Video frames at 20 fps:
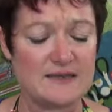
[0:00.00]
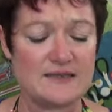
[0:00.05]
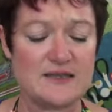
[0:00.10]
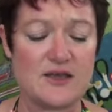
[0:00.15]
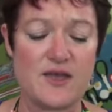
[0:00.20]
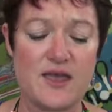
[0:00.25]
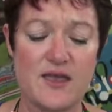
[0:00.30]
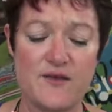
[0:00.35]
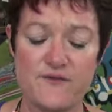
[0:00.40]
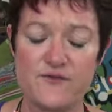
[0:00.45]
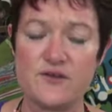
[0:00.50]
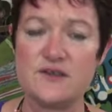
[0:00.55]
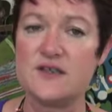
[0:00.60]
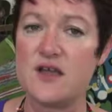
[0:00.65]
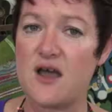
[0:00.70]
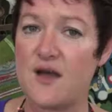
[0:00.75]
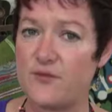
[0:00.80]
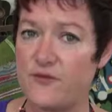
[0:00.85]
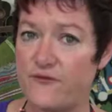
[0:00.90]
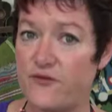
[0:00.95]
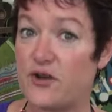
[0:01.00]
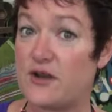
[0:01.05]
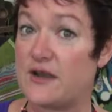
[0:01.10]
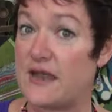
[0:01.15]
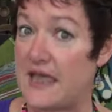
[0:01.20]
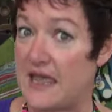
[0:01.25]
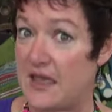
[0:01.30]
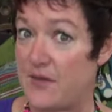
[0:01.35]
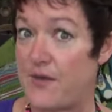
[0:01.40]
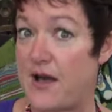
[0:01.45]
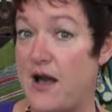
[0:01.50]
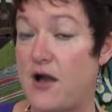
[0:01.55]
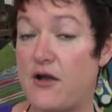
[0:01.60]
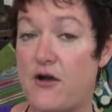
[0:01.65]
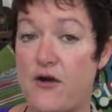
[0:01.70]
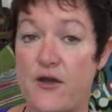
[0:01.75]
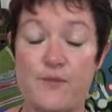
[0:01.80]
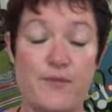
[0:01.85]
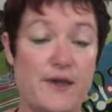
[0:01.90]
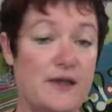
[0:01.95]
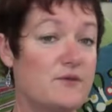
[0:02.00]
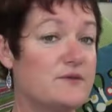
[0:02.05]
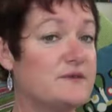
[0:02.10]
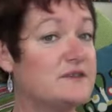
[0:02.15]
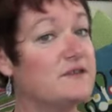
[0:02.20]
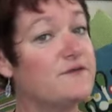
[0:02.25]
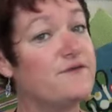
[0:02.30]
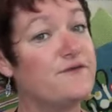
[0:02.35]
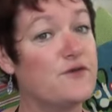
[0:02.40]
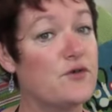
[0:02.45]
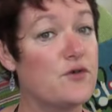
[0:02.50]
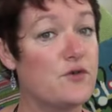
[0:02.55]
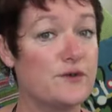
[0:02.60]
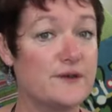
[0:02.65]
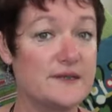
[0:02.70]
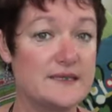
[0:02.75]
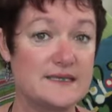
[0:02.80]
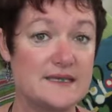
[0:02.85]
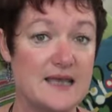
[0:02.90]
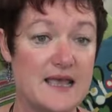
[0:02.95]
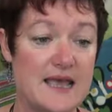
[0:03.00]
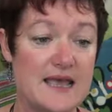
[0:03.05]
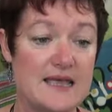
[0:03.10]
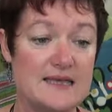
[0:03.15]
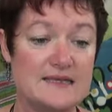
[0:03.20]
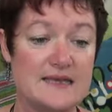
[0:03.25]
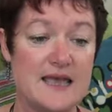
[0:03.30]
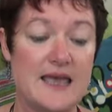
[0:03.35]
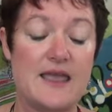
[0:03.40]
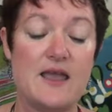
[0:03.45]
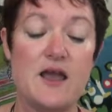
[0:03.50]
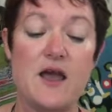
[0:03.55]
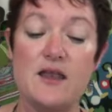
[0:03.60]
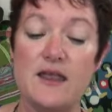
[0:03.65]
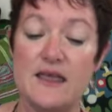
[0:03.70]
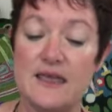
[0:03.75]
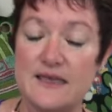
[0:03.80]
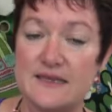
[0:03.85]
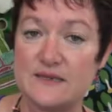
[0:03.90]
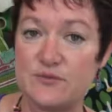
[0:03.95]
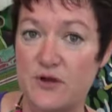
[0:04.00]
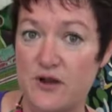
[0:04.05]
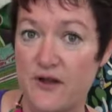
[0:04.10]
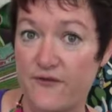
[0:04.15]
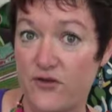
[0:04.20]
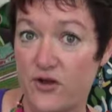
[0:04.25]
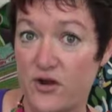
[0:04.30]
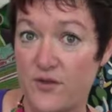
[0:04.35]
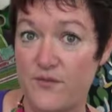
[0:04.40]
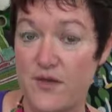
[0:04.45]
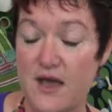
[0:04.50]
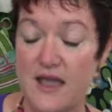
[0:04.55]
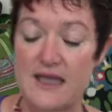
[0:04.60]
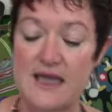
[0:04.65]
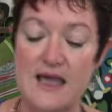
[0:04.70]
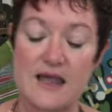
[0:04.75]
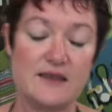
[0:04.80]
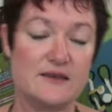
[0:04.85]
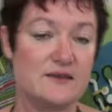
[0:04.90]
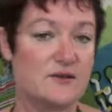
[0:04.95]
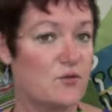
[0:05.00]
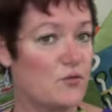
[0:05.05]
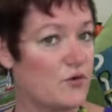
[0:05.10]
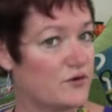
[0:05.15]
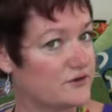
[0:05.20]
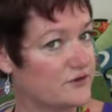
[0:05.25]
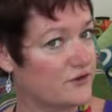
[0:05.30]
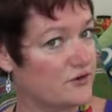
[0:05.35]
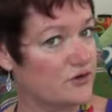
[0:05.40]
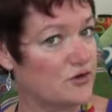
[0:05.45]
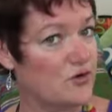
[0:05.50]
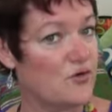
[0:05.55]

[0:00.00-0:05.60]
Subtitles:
So every time you've got an email going backwards and forwards saying, here's what I've got on my calendar, what's on